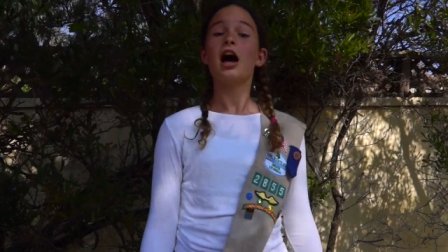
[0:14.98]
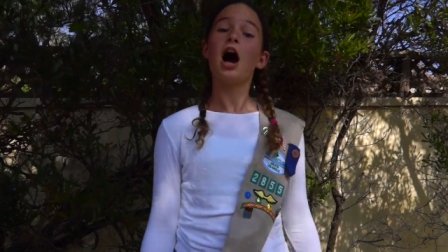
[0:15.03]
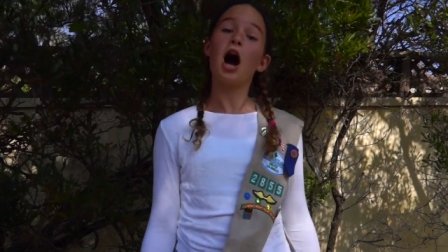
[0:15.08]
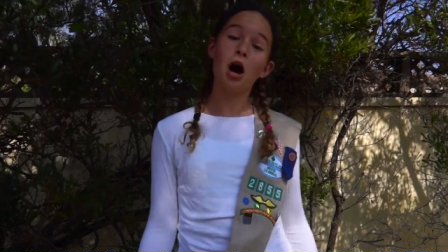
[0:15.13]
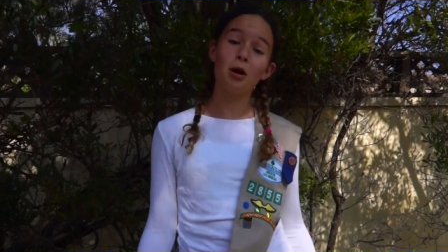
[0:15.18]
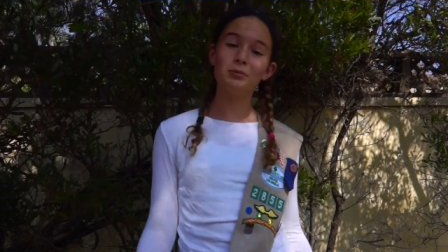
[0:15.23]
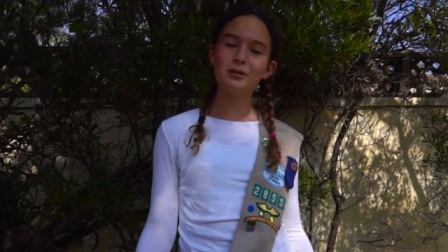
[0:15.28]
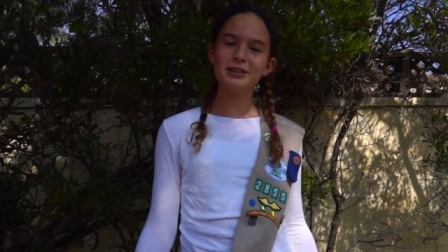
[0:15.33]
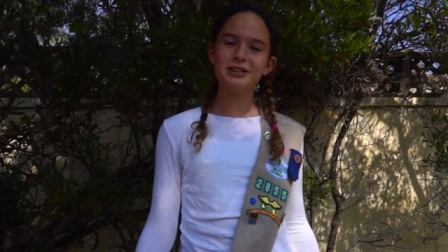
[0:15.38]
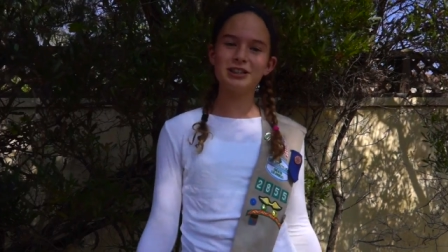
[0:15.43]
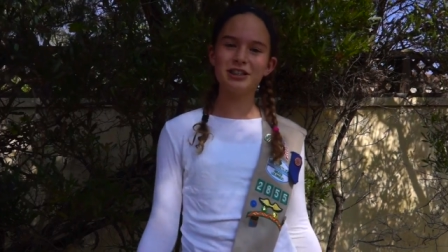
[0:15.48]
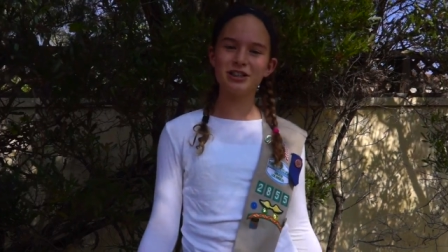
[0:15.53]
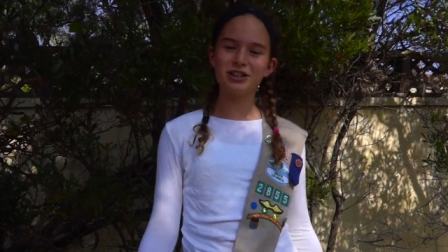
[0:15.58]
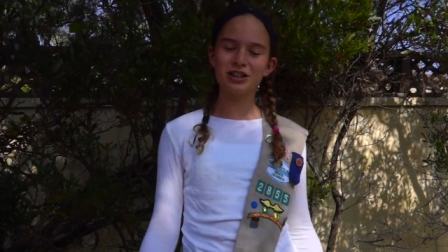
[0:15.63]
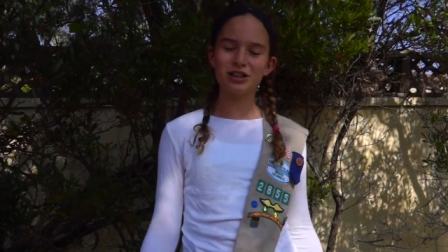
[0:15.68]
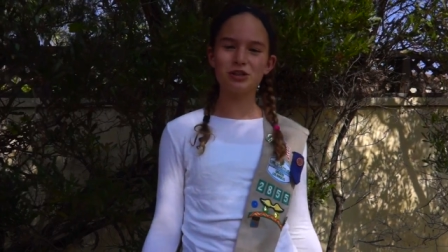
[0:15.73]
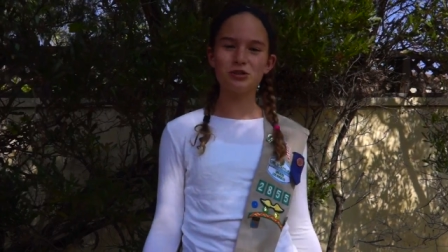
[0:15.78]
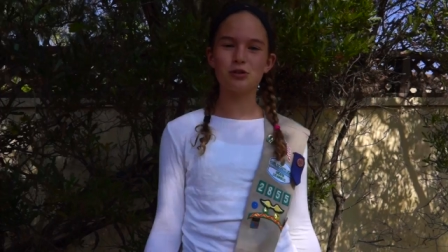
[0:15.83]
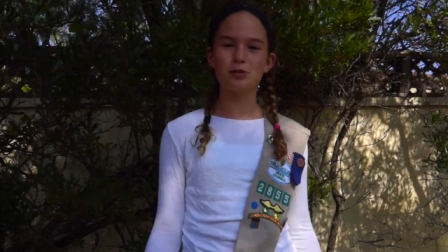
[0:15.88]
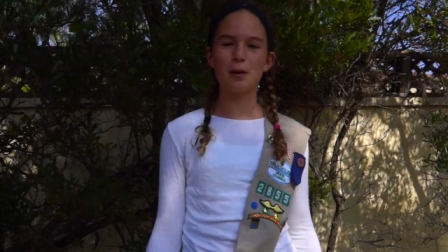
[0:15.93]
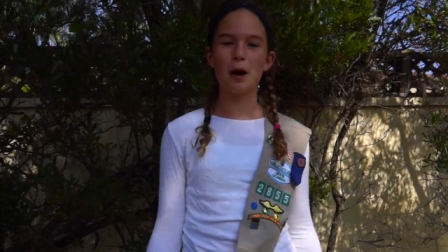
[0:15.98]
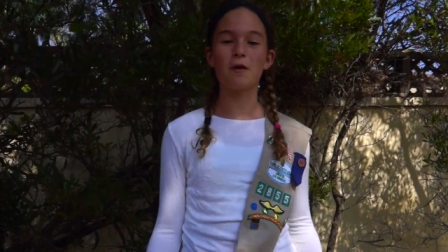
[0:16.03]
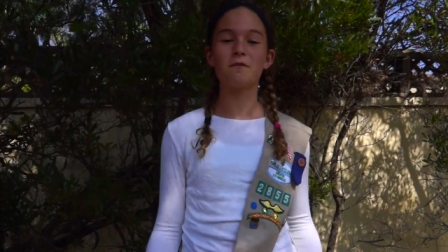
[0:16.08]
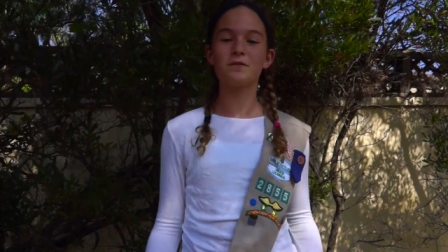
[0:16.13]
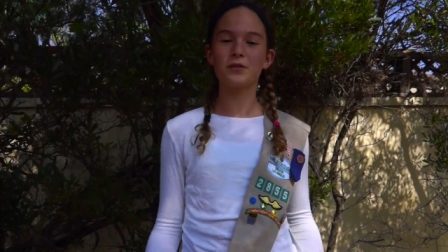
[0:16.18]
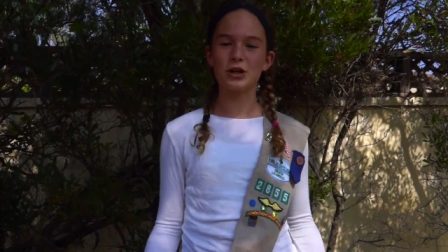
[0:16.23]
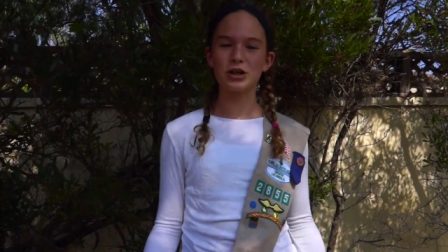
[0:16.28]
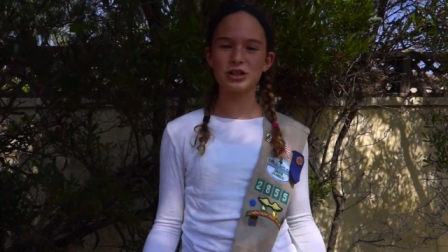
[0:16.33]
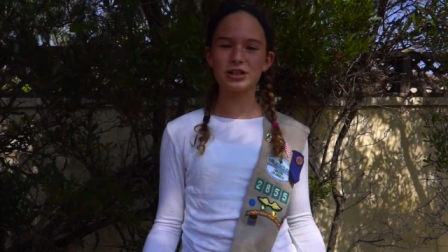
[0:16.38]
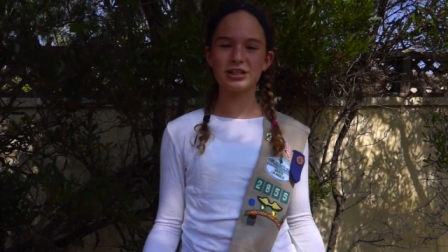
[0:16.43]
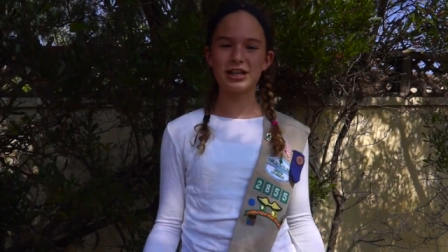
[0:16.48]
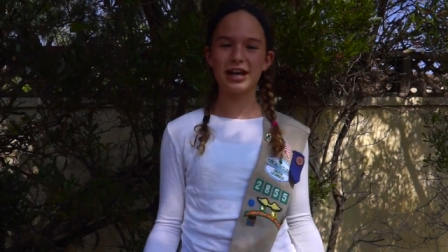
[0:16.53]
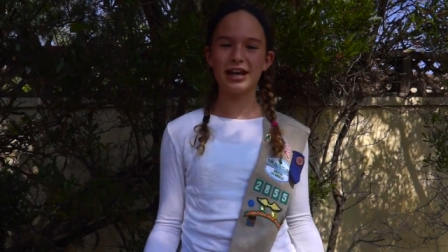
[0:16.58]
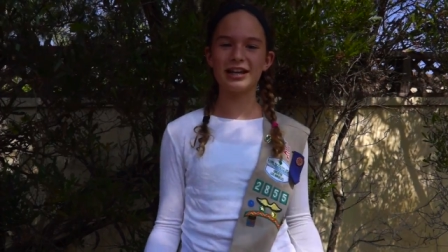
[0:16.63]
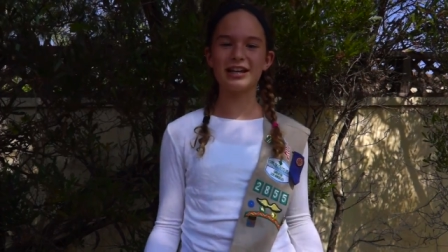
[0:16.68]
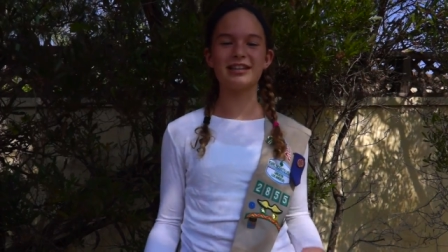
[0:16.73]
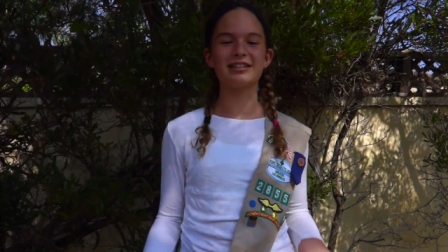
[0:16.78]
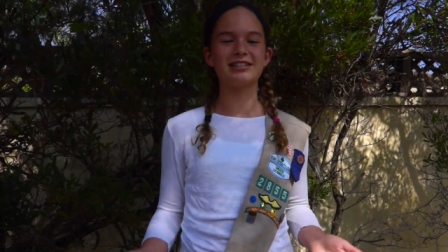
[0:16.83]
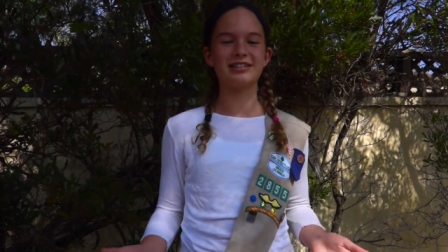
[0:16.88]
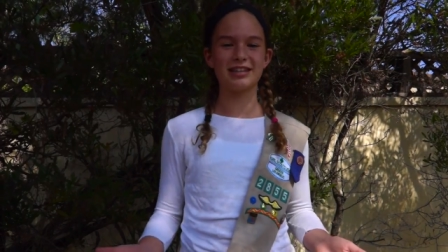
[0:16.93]
I'll be teaching you about first
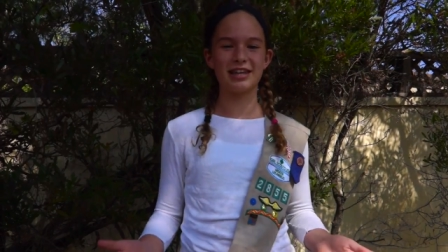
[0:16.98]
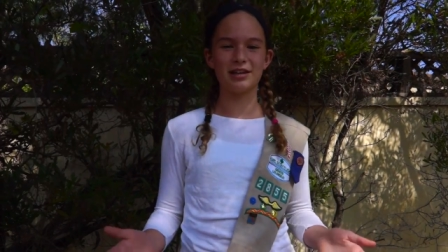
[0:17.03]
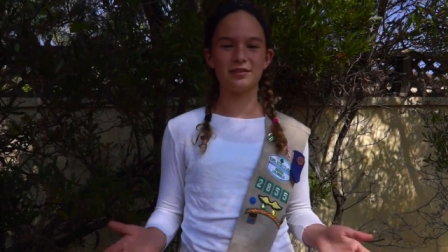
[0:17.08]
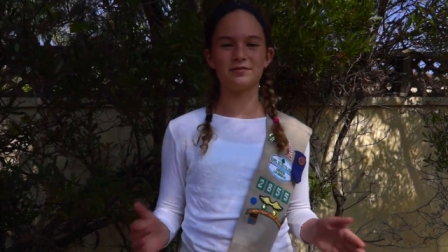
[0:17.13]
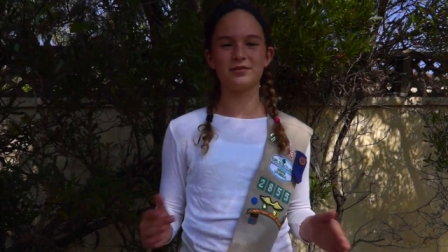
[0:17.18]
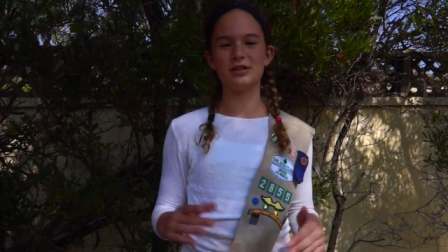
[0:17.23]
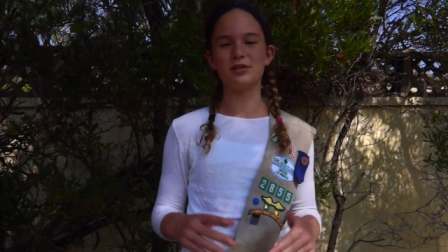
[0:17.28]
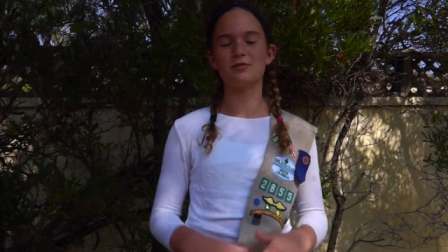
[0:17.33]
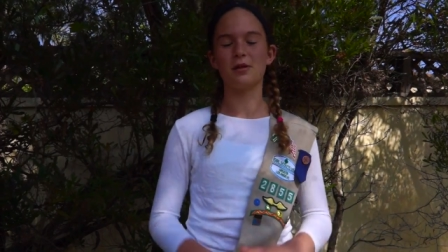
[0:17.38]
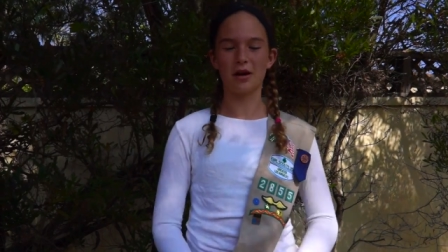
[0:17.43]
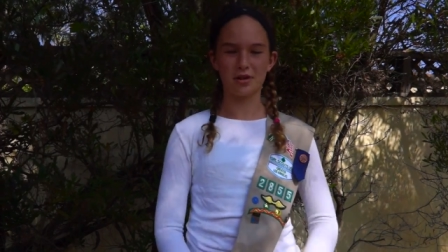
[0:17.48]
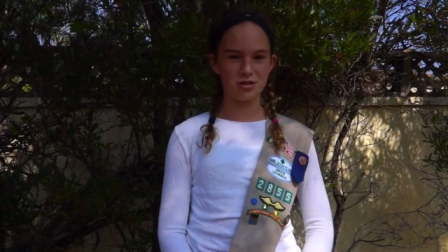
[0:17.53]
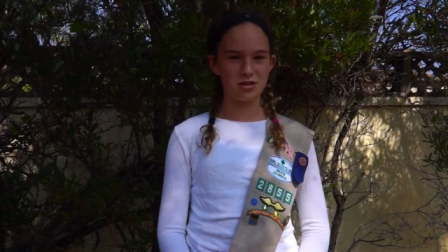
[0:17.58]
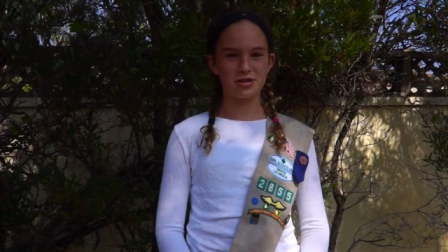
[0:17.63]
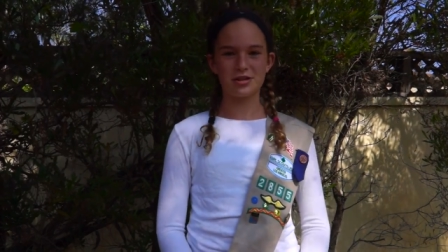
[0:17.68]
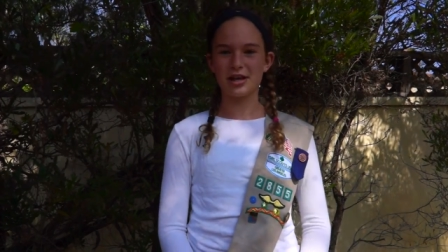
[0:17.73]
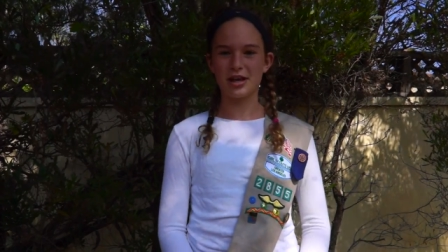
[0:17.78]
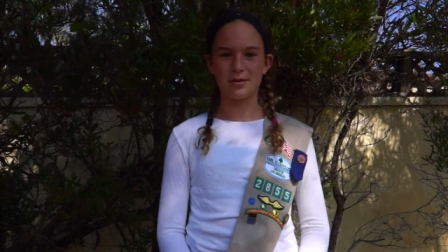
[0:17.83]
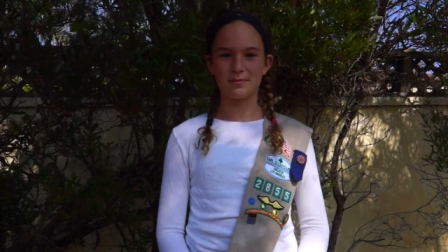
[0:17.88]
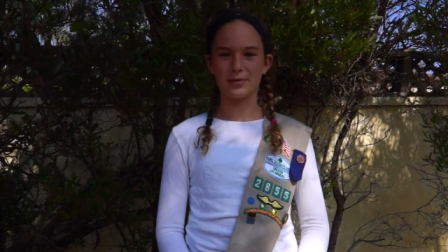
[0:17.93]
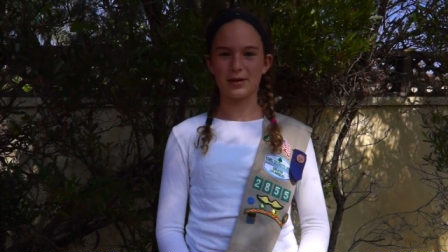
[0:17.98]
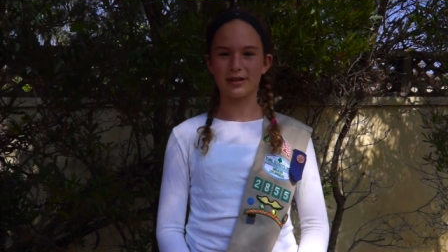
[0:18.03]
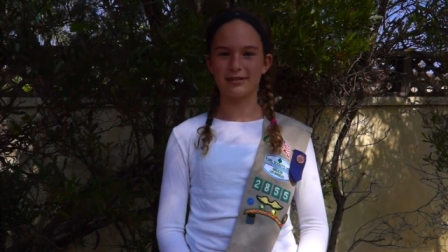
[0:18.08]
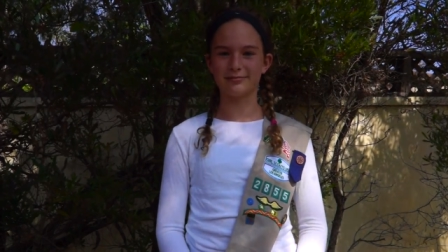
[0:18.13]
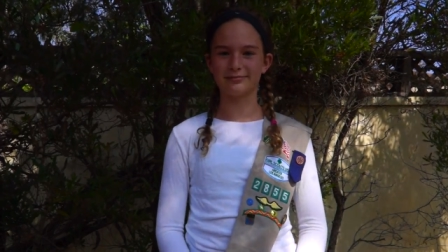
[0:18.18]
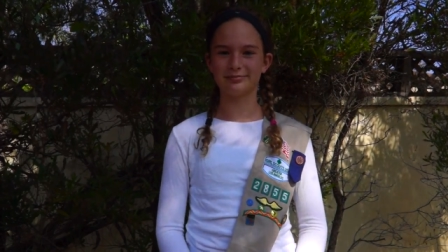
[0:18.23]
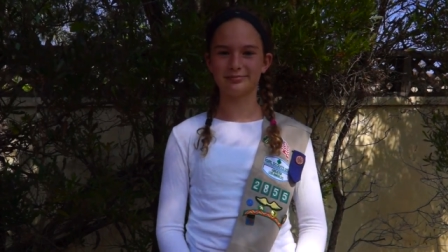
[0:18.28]
aid and safety while you're camping.